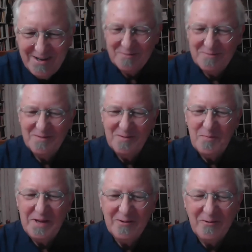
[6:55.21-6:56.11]
of
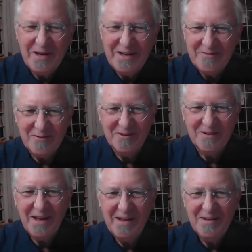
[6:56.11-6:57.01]
being ready
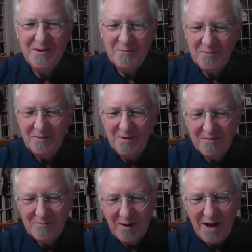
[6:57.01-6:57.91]
for
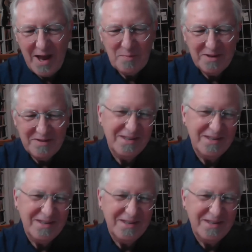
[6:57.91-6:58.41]
happy